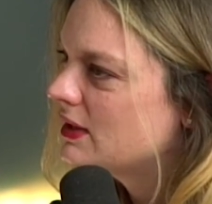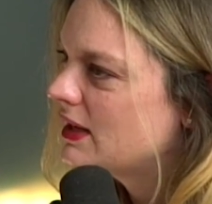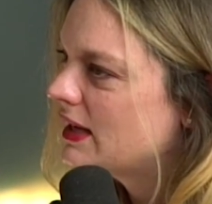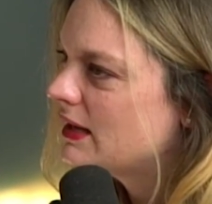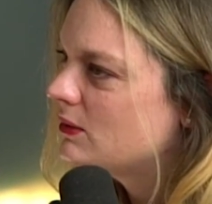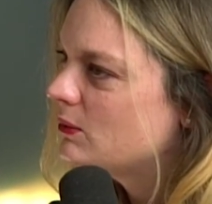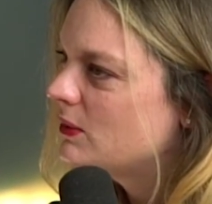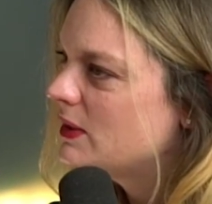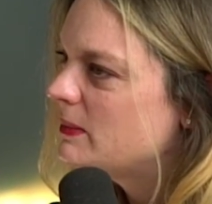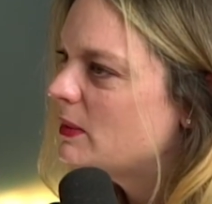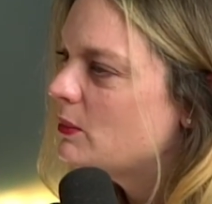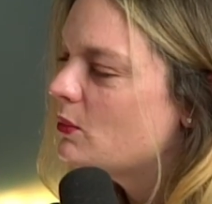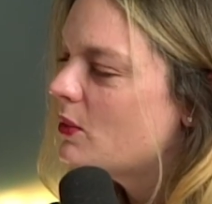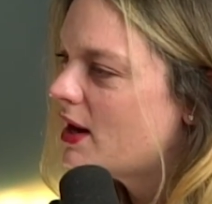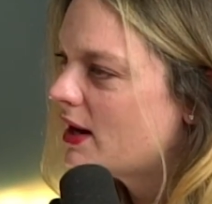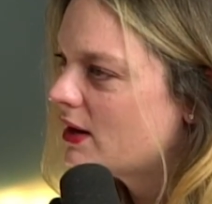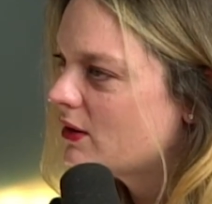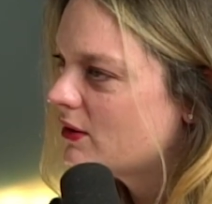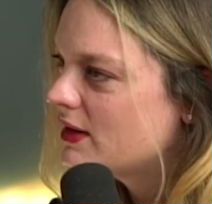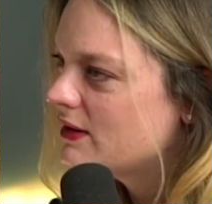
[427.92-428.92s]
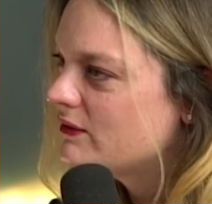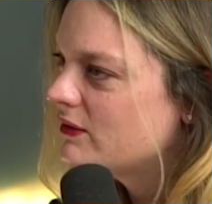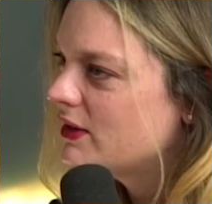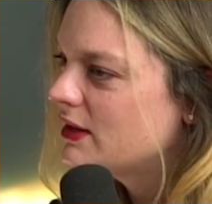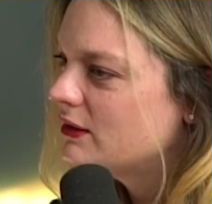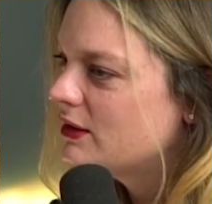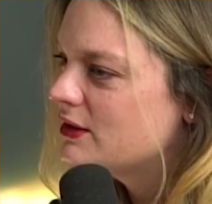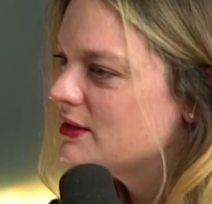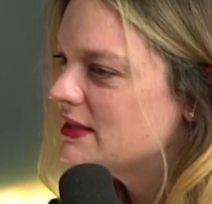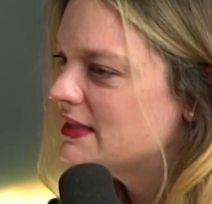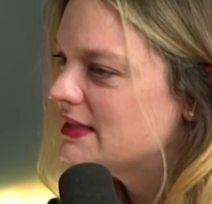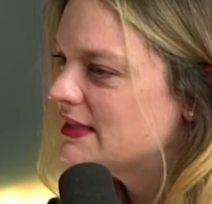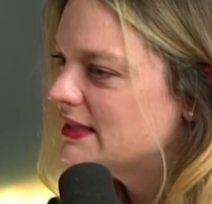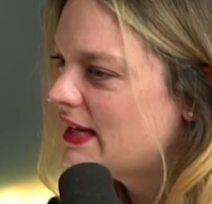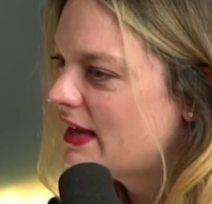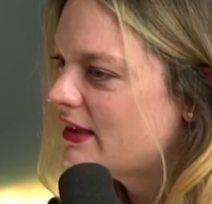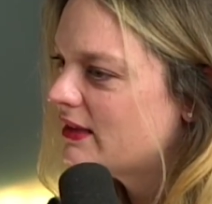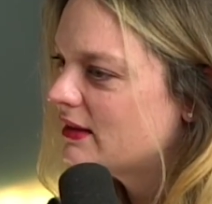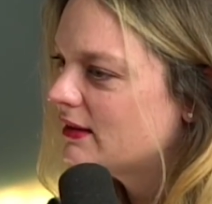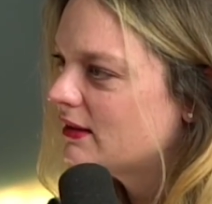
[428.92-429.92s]
And we'd been working on it very closely
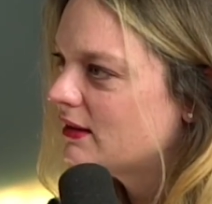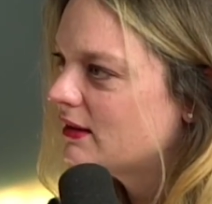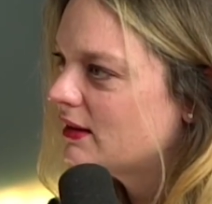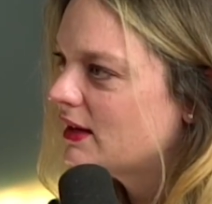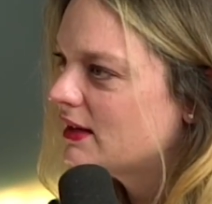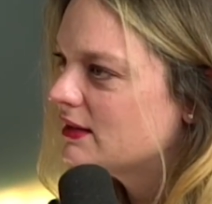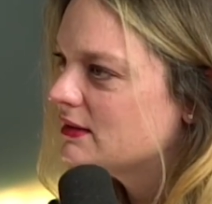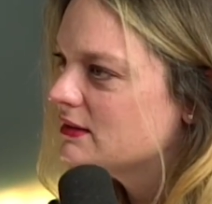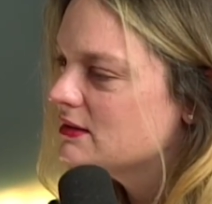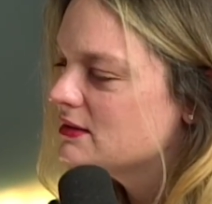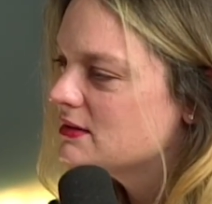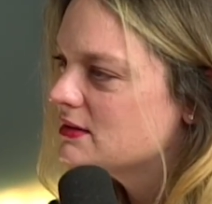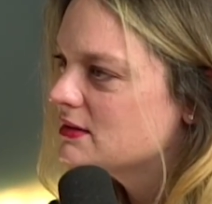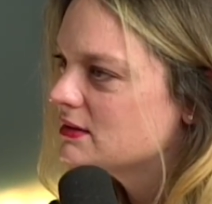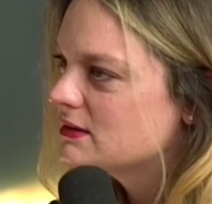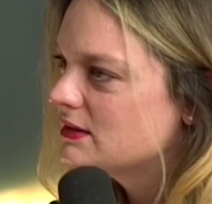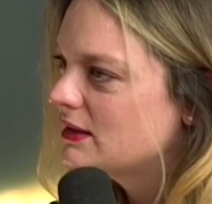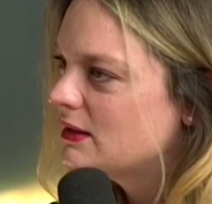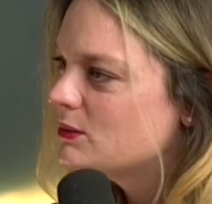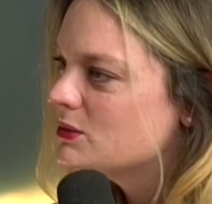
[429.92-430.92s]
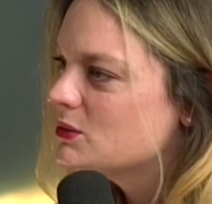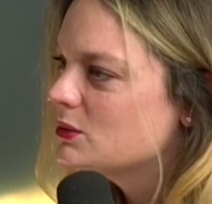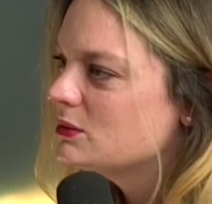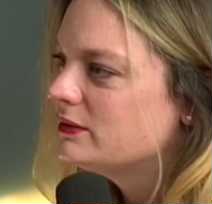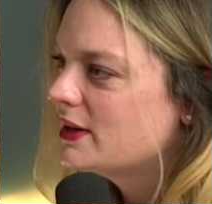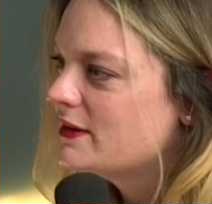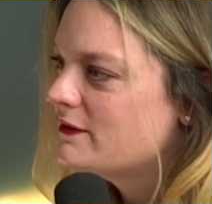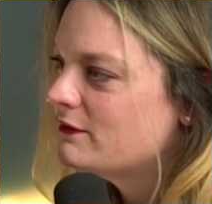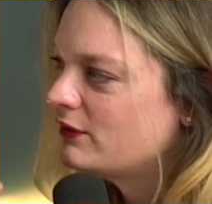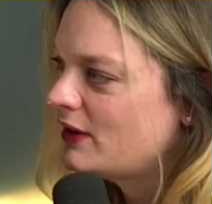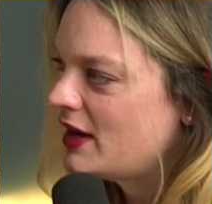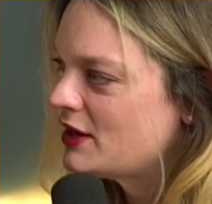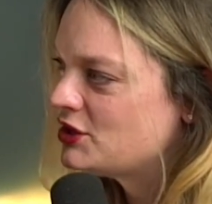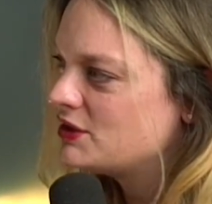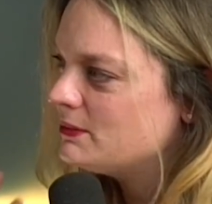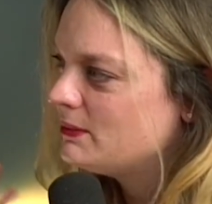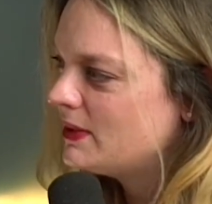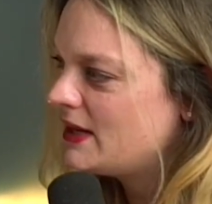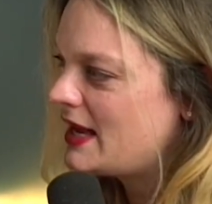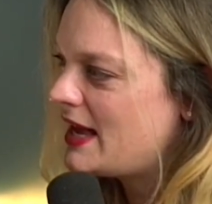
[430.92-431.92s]
together, and it was all very fresh
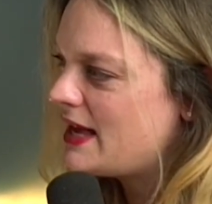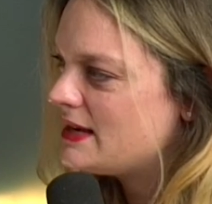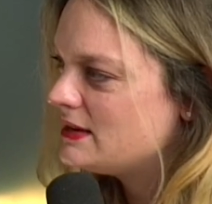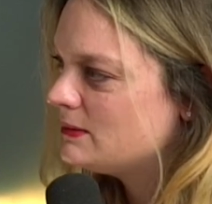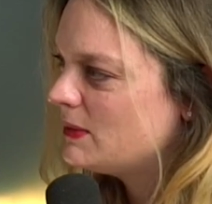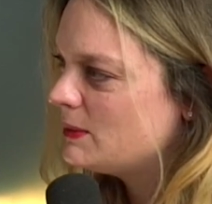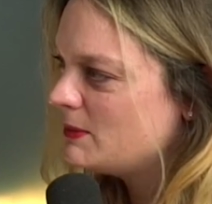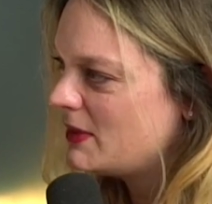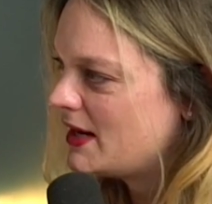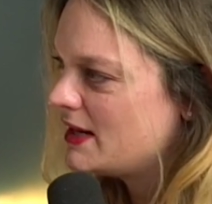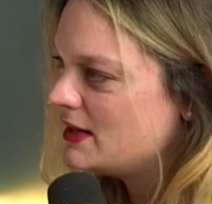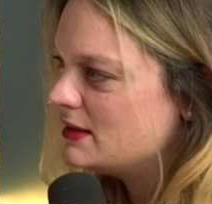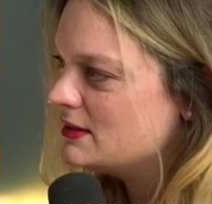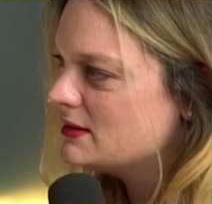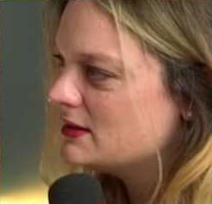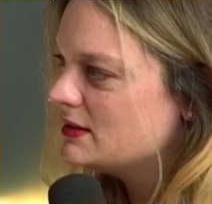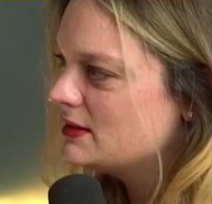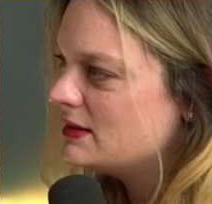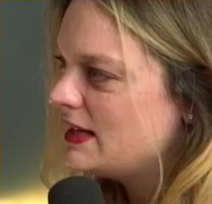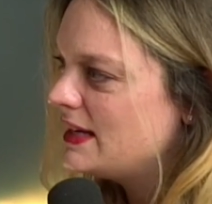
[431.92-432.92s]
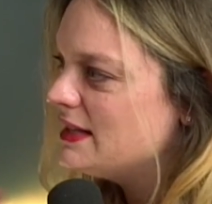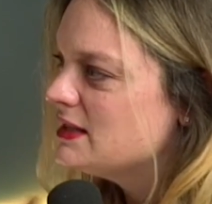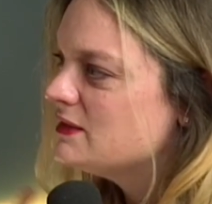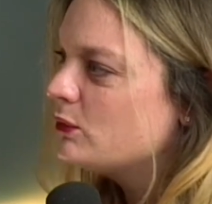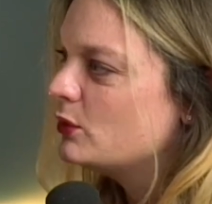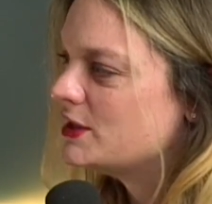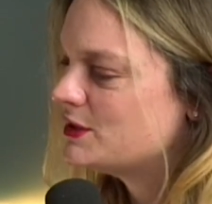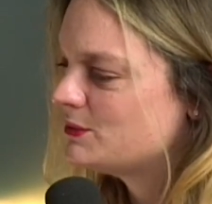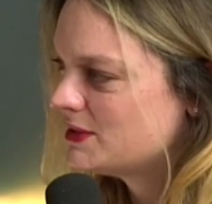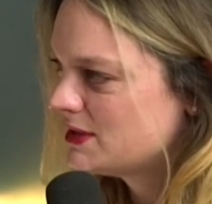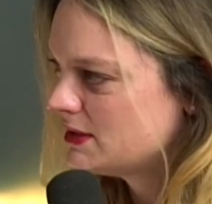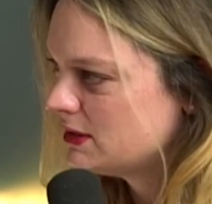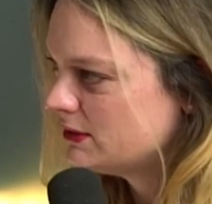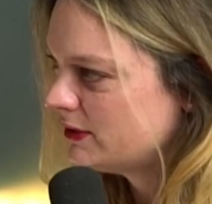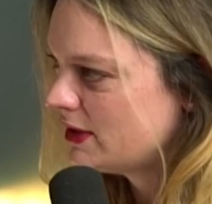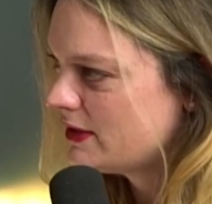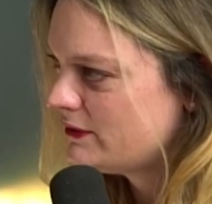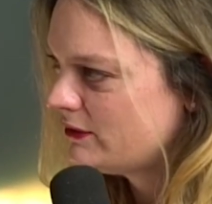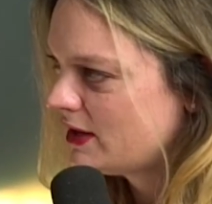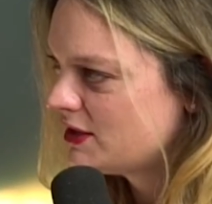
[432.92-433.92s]
in my head and my mind, and his voice was still
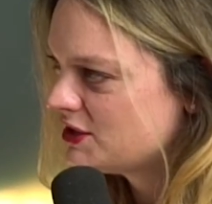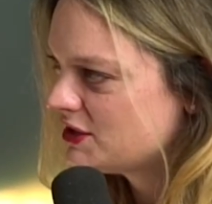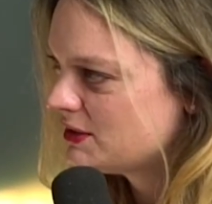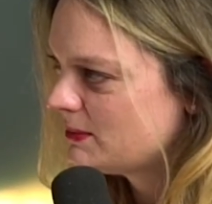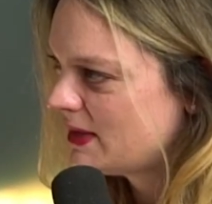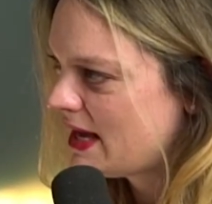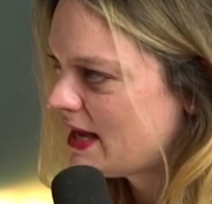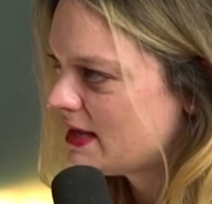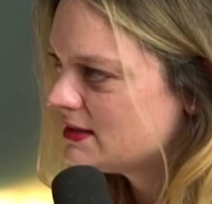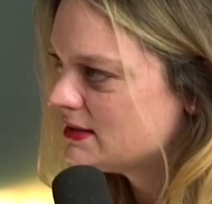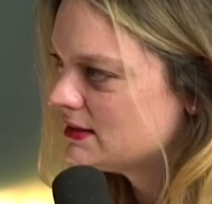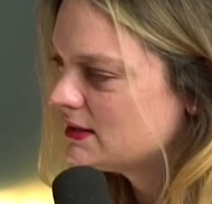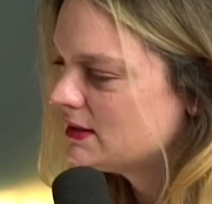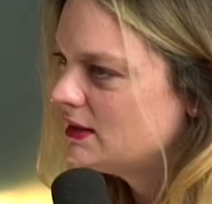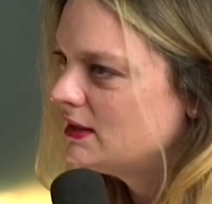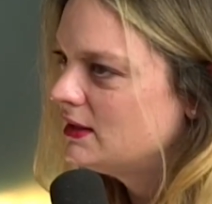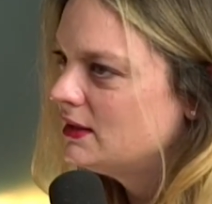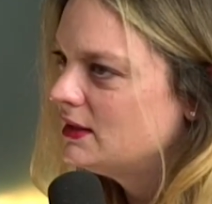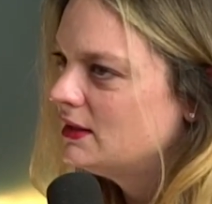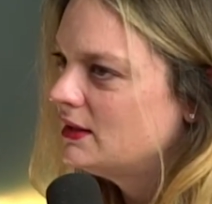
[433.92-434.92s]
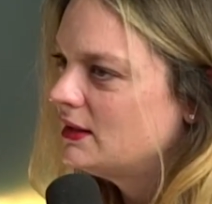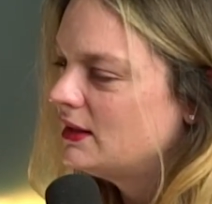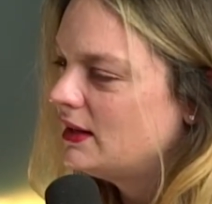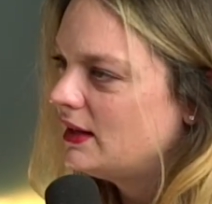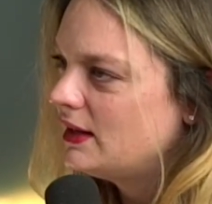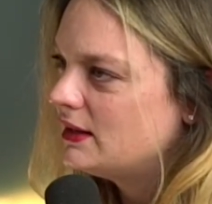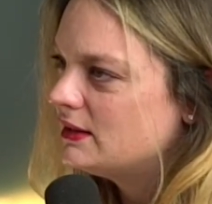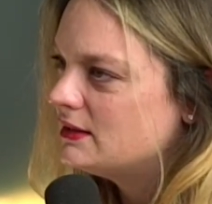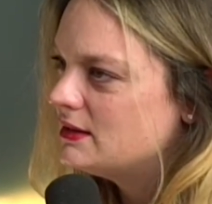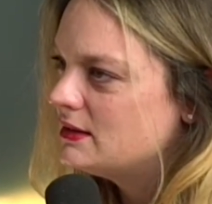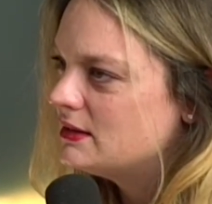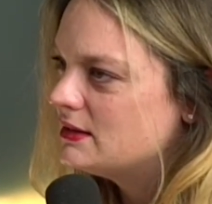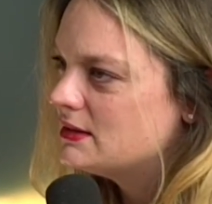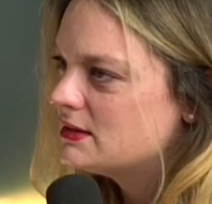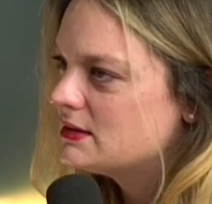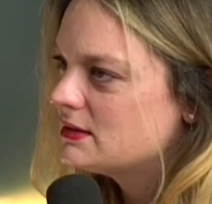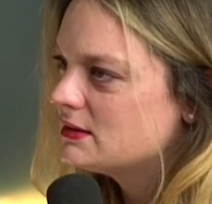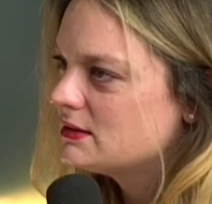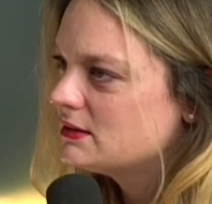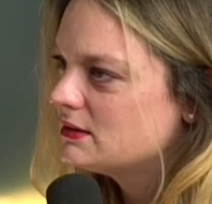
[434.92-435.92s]
very fresh in my head.
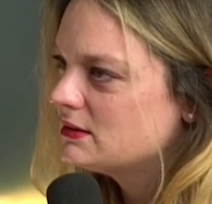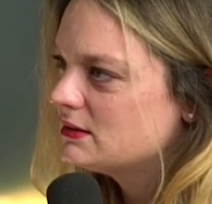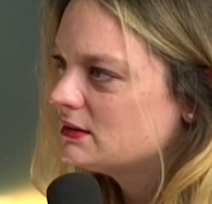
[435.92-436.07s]
And